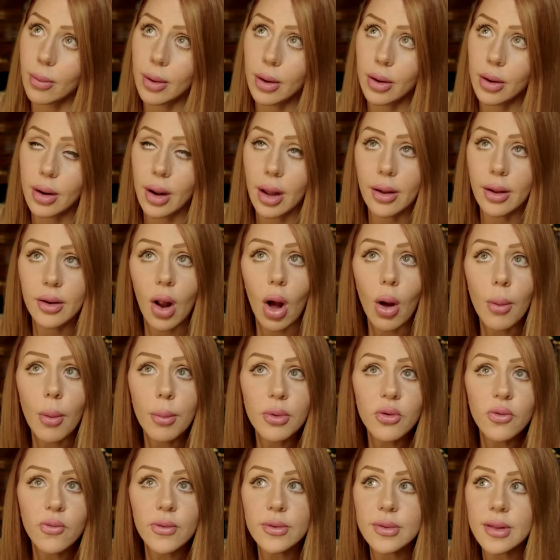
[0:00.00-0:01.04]
Weird. It
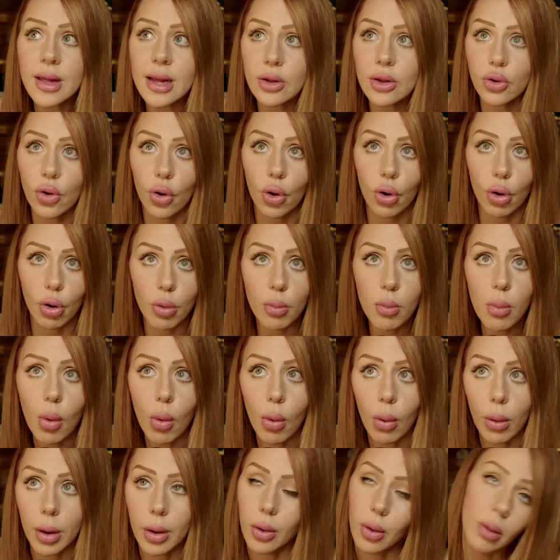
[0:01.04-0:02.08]
almost feels like
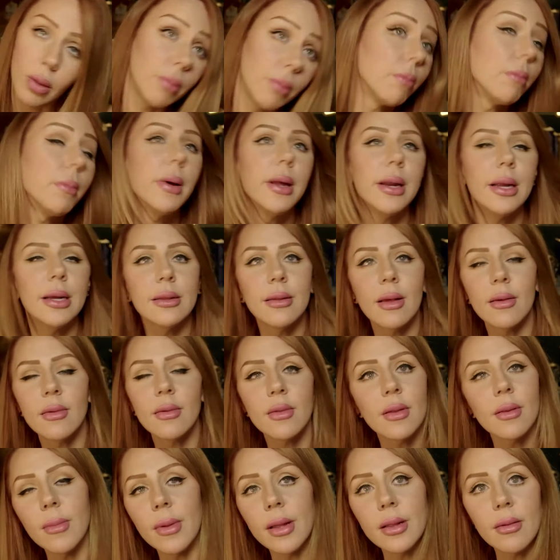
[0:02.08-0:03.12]
turmoil, but it
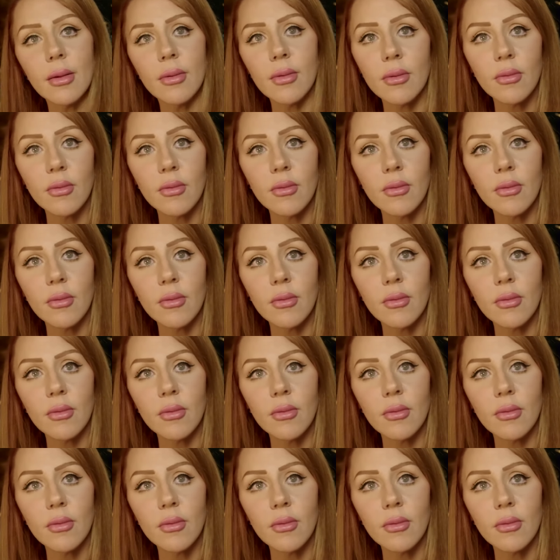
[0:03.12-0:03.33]
doesn't